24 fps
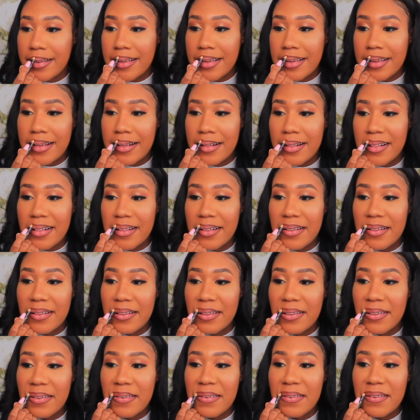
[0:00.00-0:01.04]

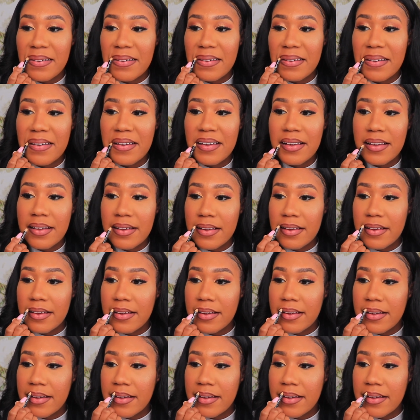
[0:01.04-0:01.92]
(no one is talking)